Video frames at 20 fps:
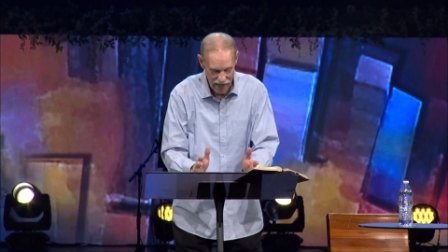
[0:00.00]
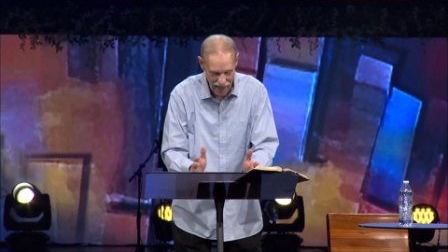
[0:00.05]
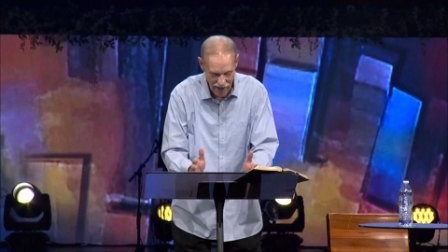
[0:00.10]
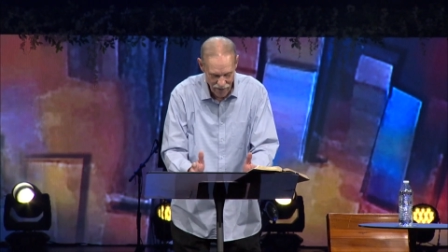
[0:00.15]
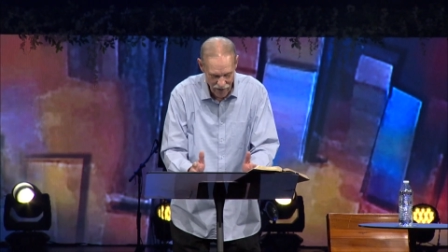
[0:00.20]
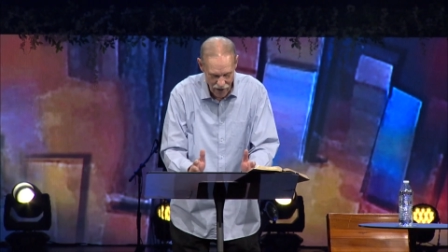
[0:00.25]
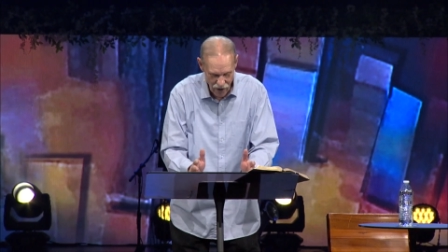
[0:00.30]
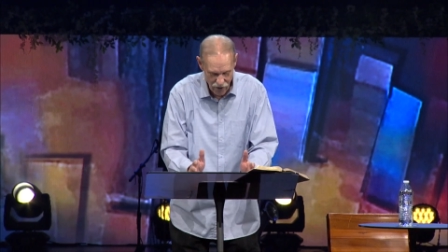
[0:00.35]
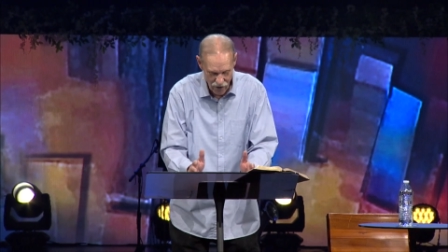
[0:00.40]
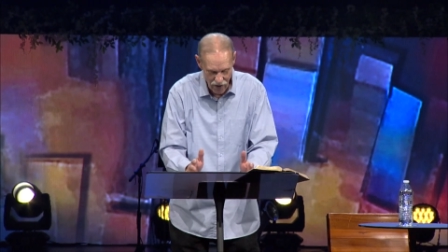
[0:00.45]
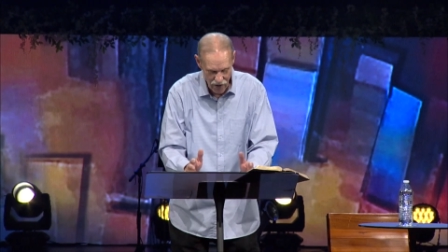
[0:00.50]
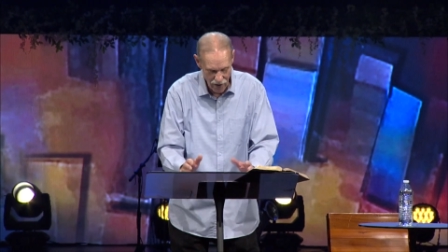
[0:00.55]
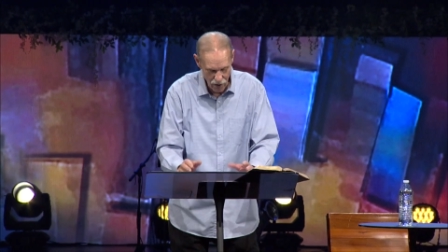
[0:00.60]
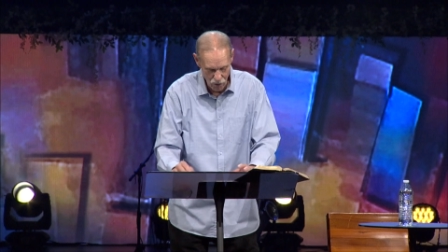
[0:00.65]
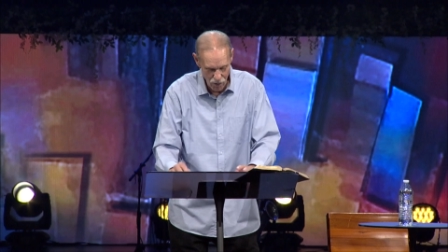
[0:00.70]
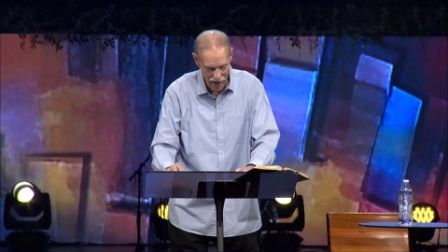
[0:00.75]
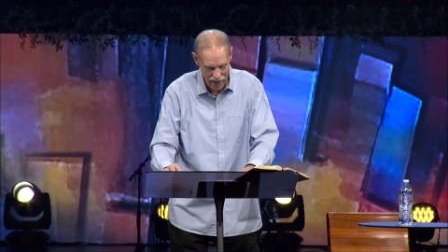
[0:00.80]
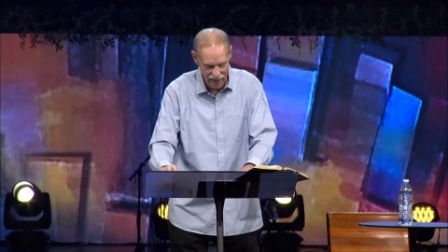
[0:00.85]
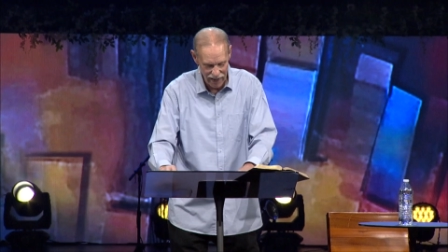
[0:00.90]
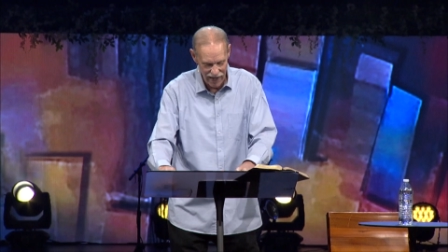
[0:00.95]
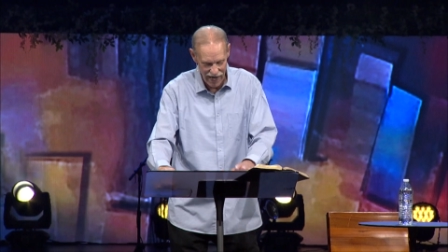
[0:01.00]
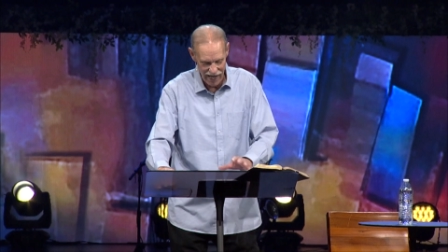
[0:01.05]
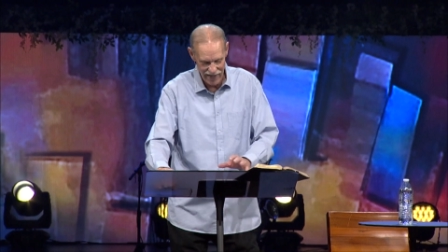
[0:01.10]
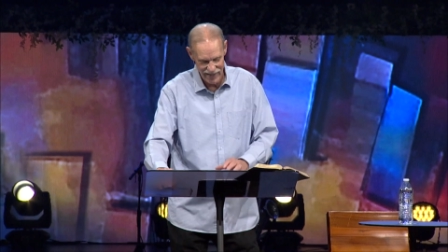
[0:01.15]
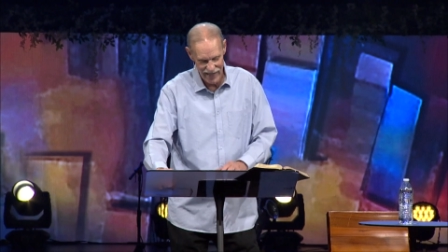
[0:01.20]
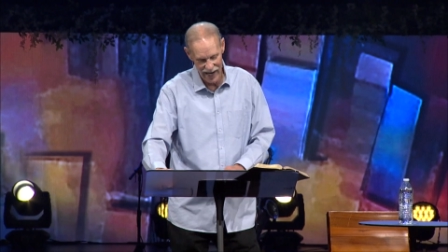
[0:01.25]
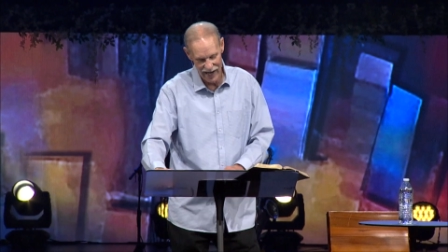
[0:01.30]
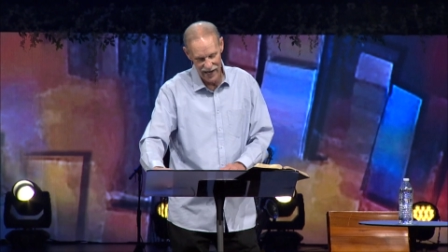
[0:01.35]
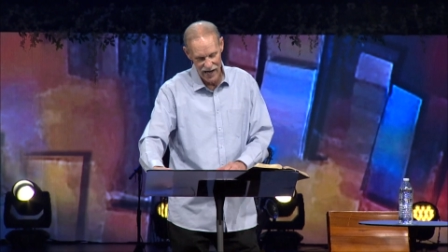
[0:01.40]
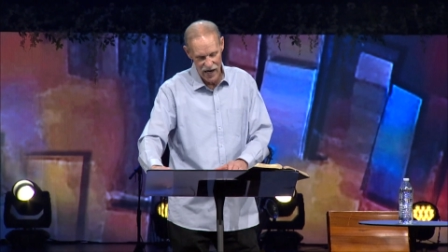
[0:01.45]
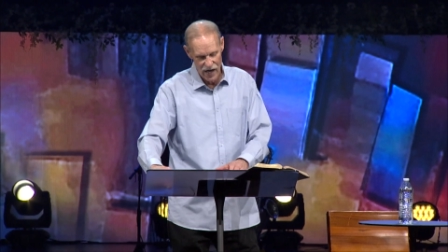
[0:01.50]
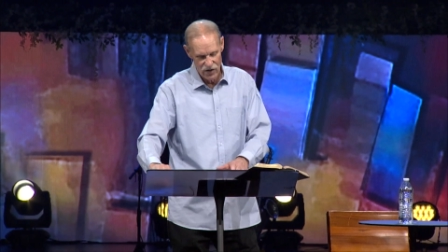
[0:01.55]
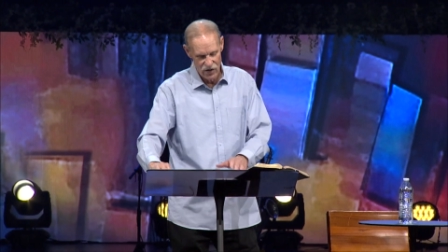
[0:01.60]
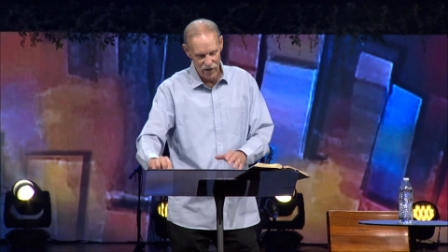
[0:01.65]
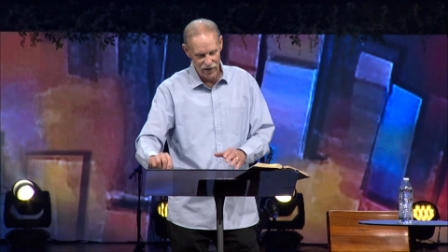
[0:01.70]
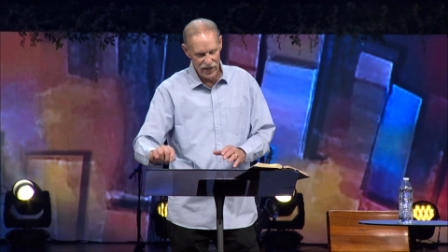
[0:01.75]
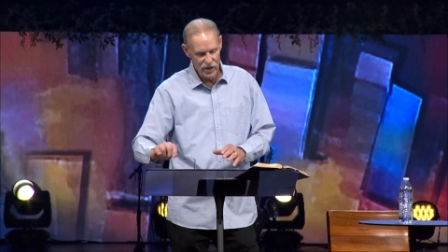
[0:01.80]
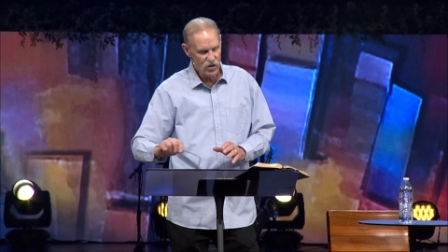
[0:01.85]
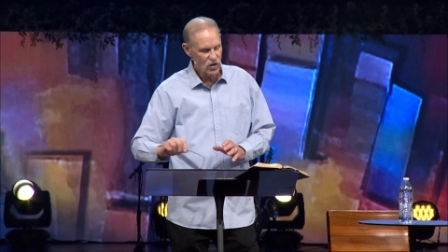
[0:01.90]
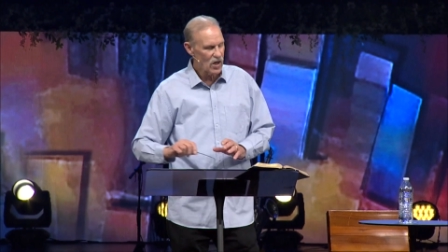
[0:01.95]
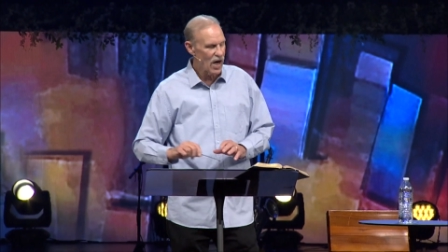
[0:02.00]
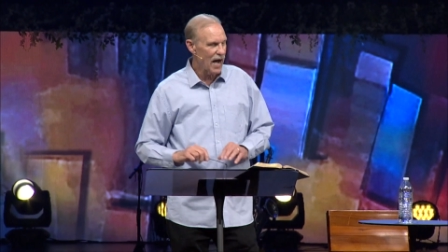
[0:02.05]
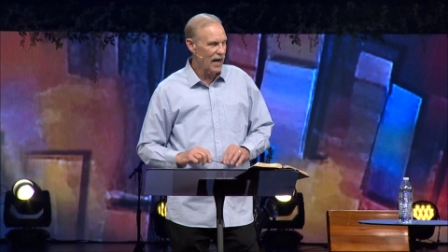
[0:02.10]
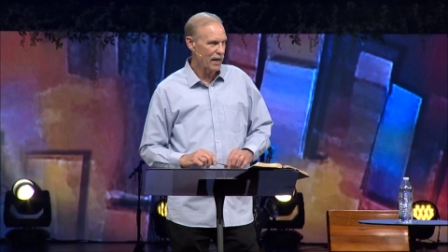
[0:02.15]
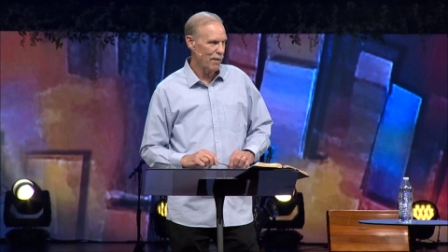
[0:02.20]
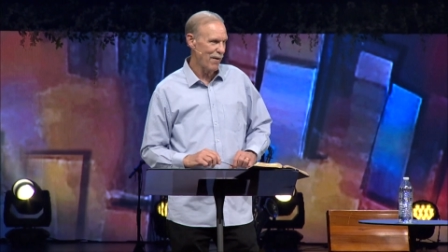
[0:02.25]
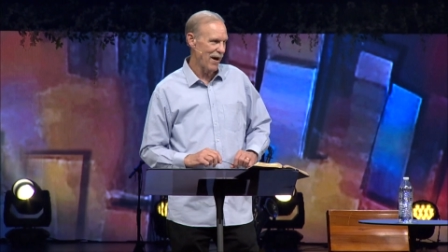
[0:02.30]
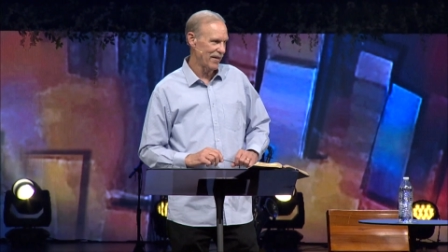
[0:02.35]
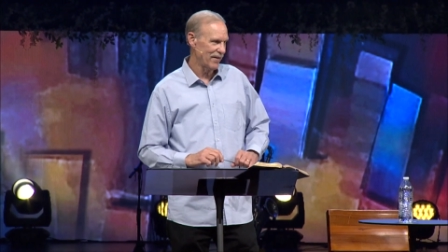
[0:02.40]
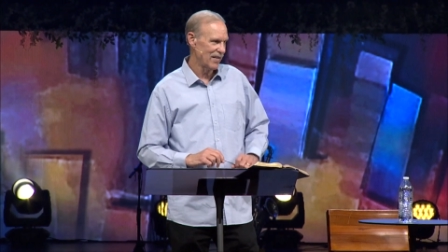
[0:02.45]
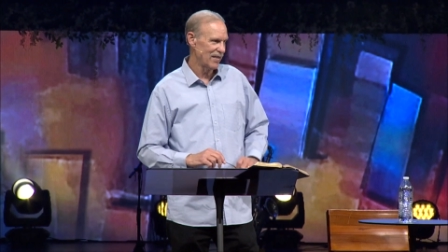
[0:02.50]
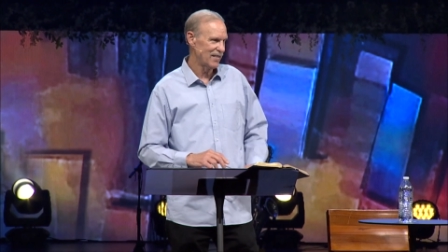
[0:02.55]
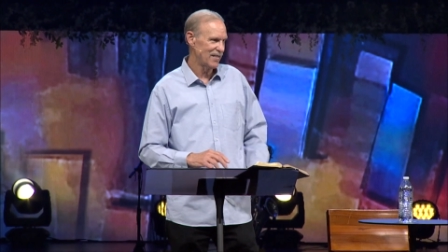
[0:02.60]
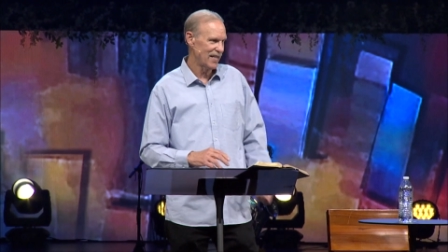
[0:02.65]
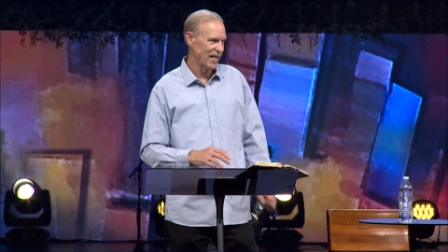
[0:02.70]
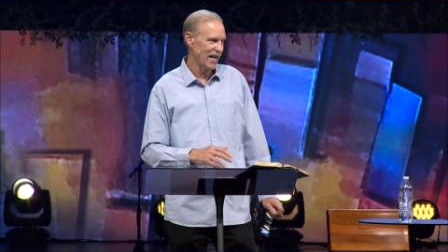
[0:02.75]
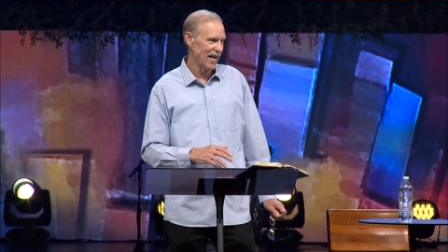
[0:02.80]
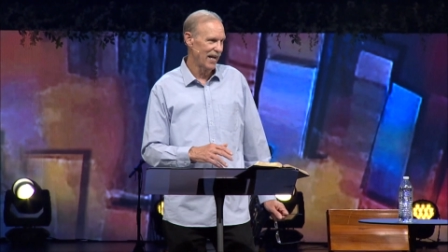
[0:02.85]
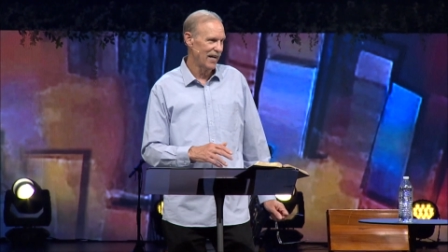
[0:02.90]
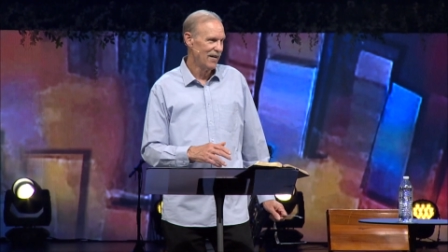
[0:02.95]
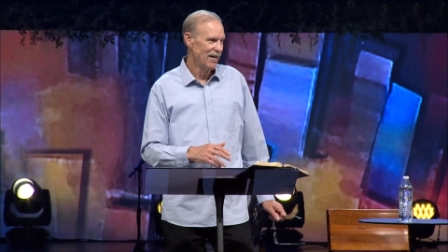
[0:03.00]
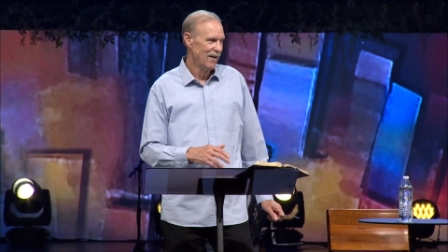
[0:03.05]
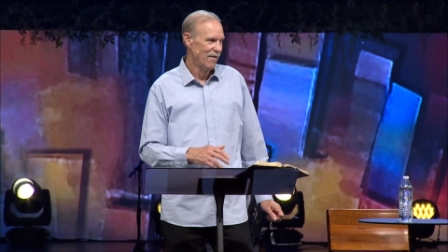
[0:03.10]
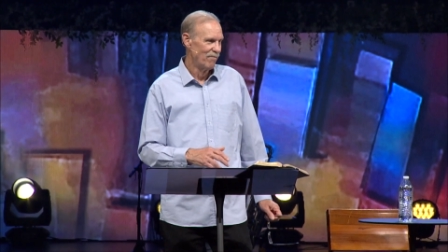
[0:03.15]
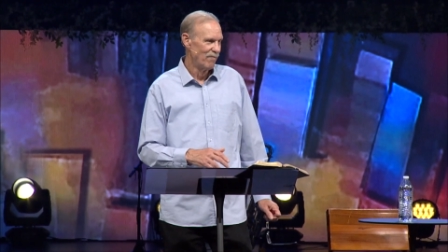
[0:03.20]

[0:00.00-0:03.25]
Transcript: even though you didn't recognize that. So, let's talk about this today.